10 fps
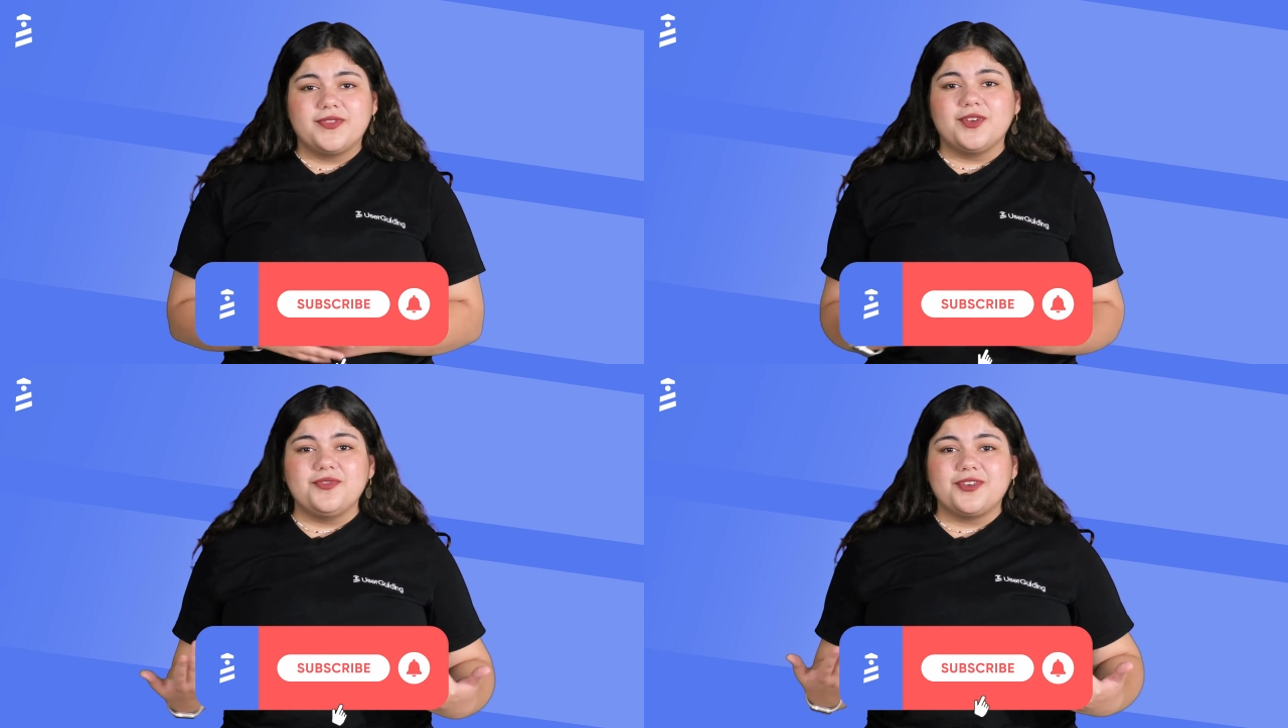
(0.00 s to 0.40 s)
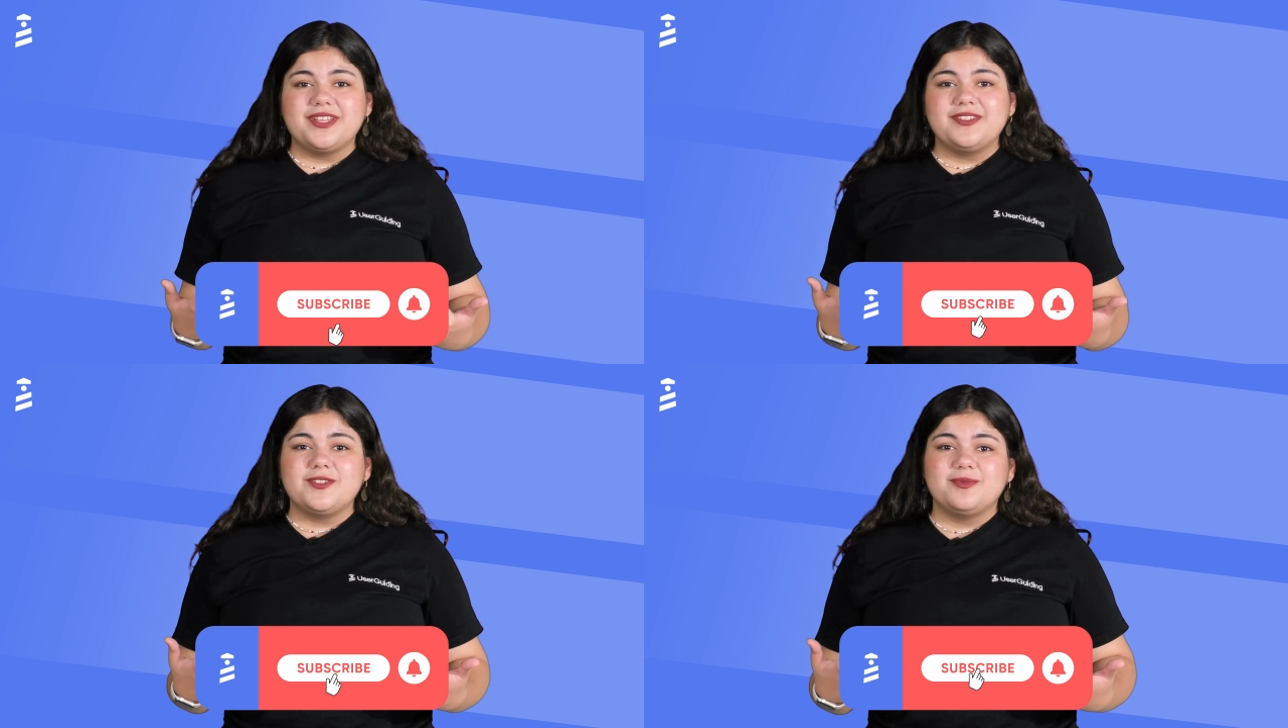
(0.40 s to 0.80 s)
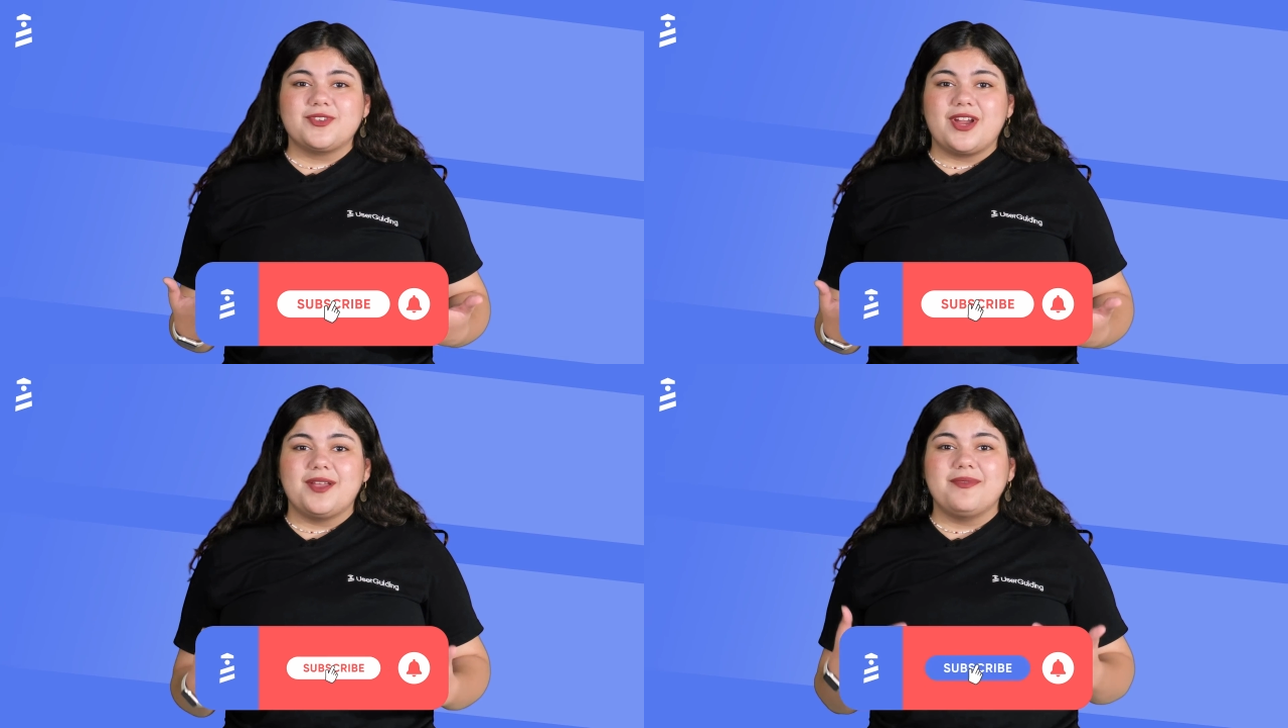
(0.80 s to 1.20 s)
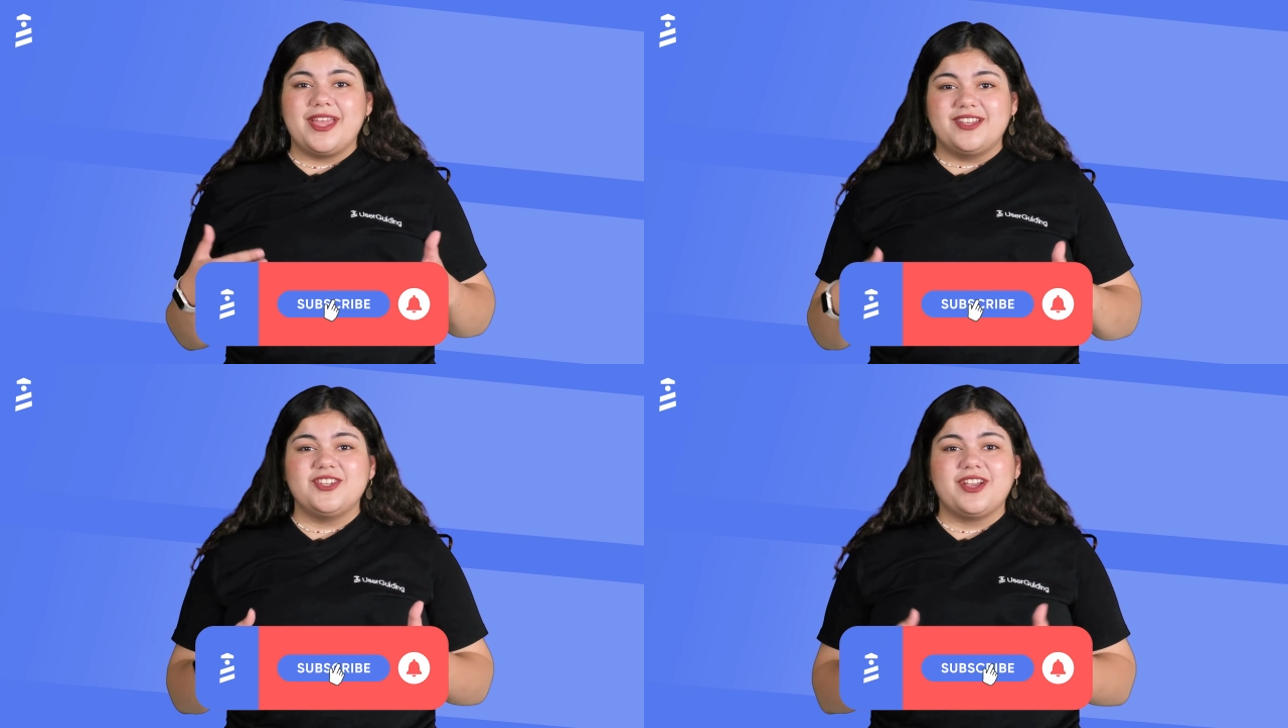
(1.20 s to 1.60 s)
Don't forget to subscribe
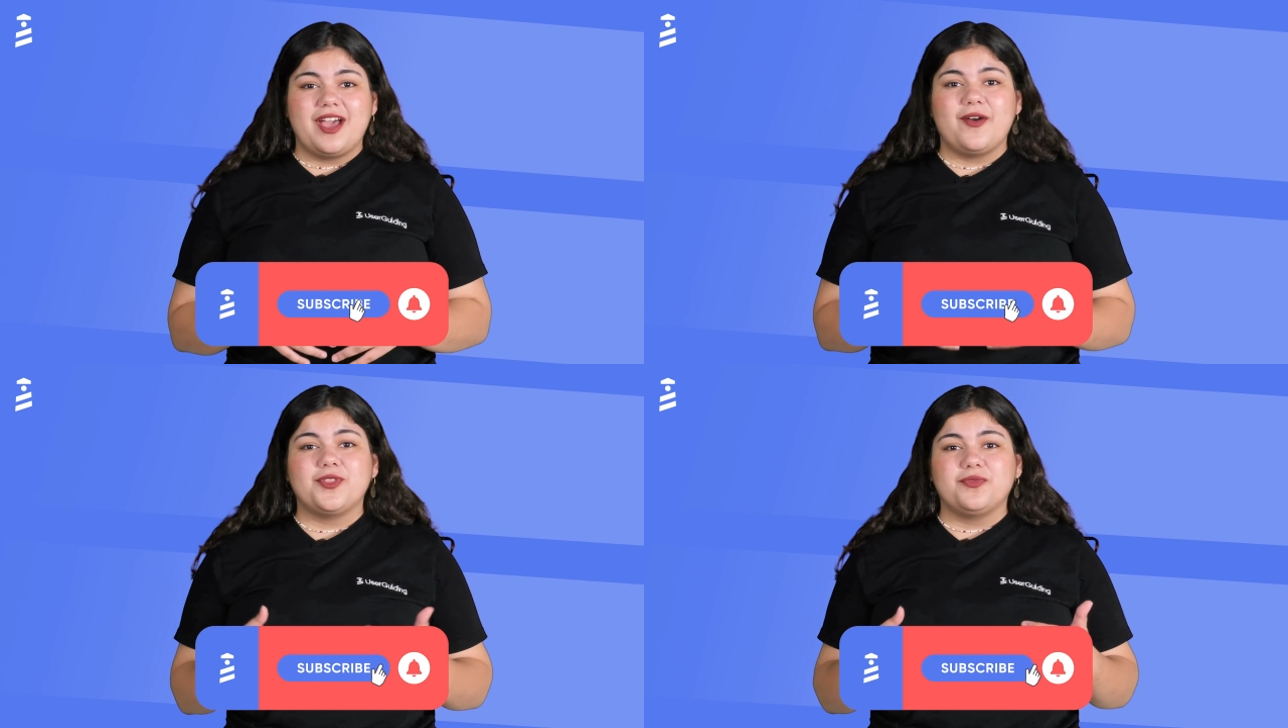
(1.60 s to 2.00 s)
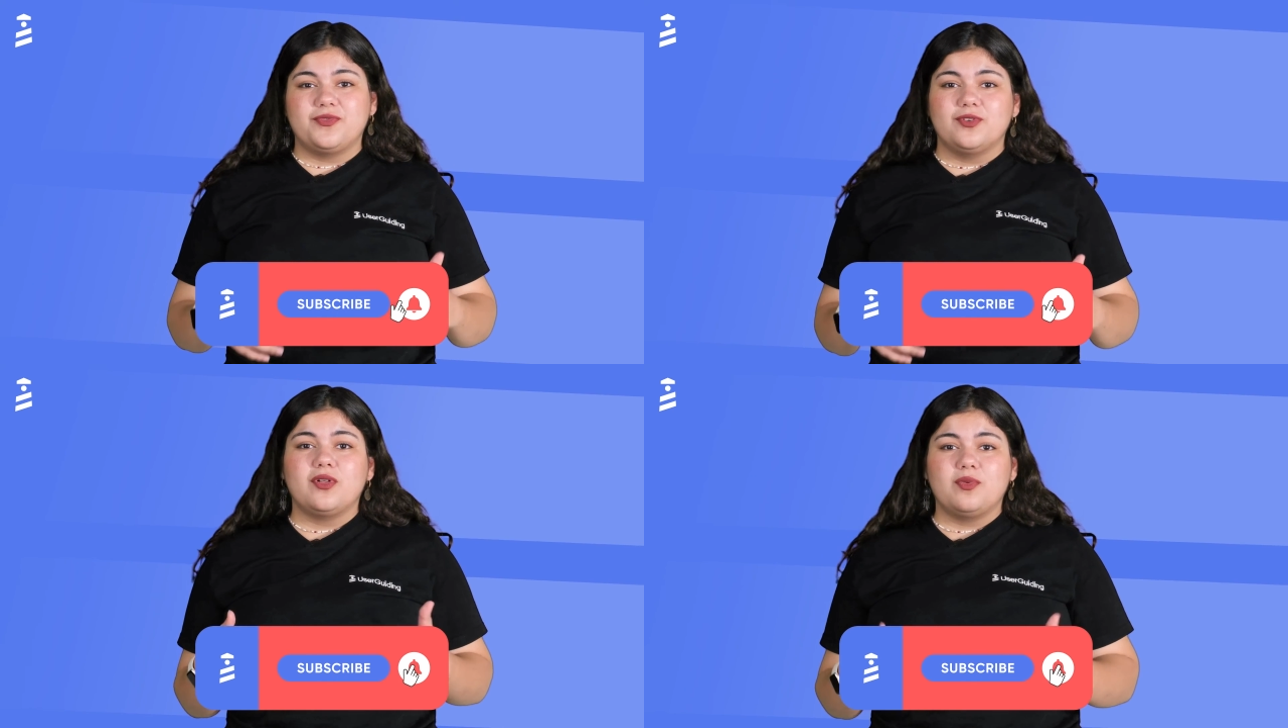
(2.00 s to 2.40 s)
and check out the full